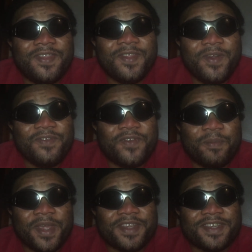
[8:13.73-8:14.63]
no
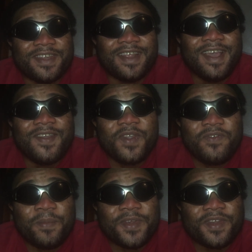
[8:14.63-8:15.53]
information. So
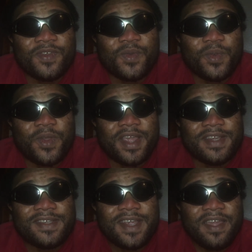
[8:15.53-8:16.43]
information is good, okay?
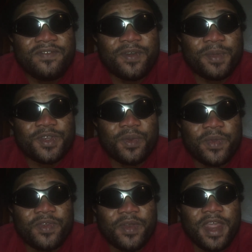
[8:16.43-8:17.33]
Share information
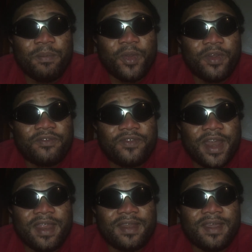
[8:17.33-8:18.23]
with your neighbor, your
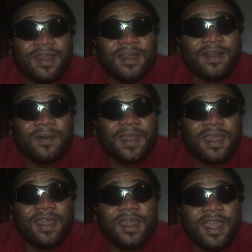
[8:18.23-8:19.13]
friend,
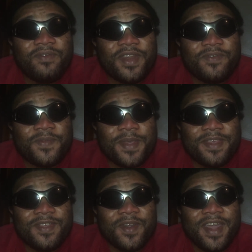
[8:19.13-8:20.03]
okay? Even if the
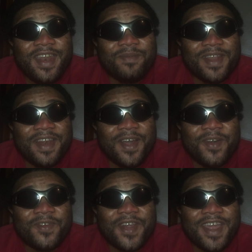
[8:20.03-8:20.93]
person is your enemy,
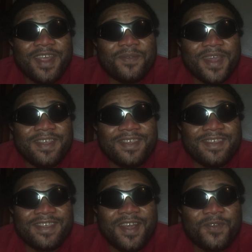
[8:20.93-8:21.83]
love your enemy as
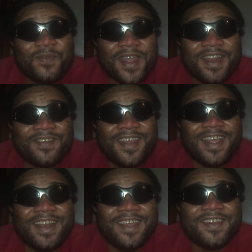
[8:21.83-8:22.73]
yourself, man. I'm
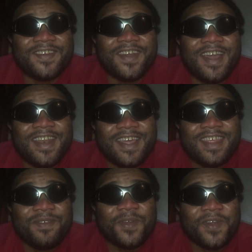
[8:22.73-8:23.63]
telling you, that
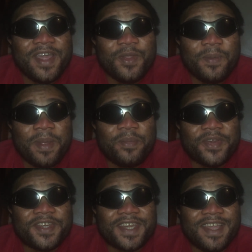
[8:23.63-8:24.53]
enemy will end up
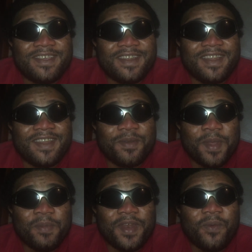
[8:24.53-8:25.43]
appreciating,
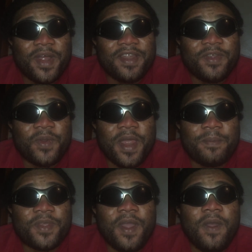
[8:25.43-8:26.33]
remembering the one day you
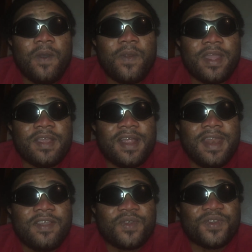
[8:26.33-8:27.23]
helped. All right,
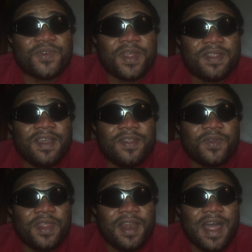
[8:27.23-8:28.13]
let's go straight
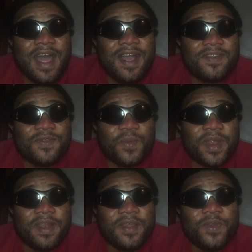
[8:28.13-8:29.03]
to the last
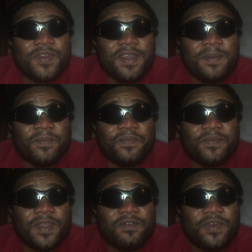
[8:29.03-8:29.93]
one. You see,
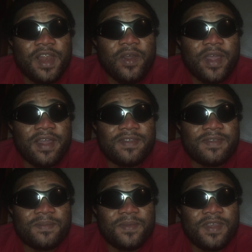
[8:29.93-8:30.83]
free
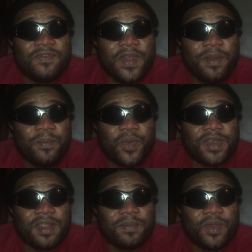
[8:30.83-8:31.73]
lawyers. It's very
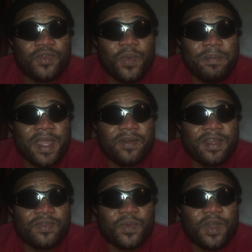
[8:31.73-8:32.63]
important because we
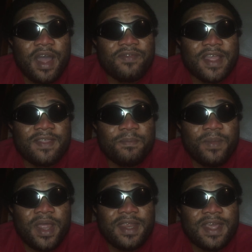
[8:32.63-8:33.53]
migrants, we don't have that
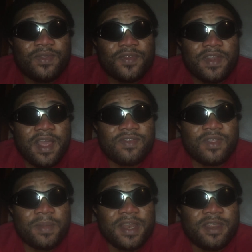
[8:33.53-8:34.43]
money that those lawyers
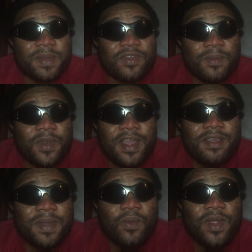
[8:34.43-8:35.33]
normally demand. Some lawyers
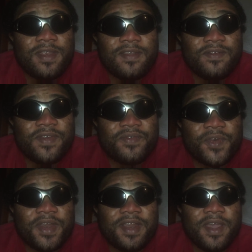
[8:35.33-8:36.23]
demand
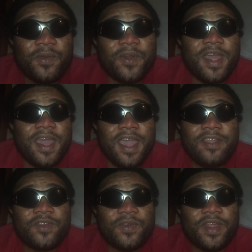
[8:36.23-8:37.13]
1,500 euro,
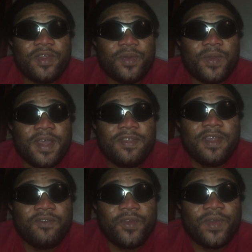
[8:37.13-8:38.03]
800 euro,
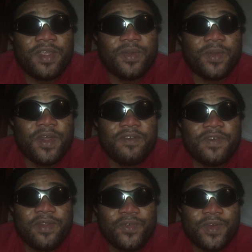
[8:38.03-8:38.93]
700 euro,
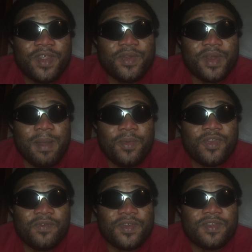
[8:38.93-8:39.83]
500 euro. And
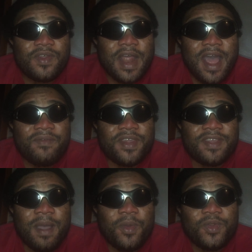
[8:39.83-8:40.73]
most of us don't have it.
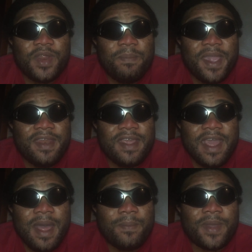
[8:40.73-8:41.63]
How much do they pay in the
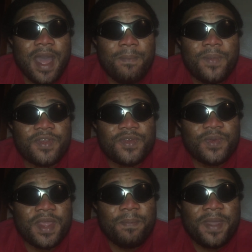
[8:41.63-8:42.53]
camp? How much
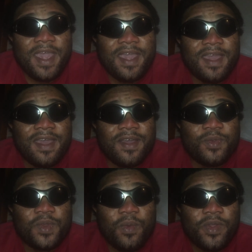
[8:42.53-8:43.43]
do they pay?
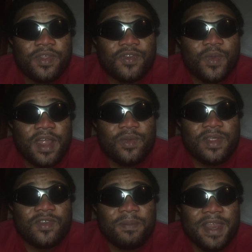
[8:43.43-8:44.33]
Do they want us to go and do
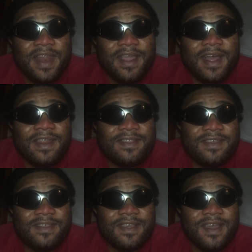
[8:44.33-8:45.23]
it some
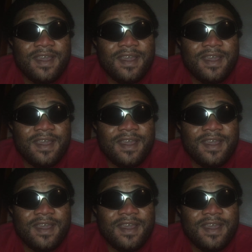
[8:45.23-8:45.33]
illegalities?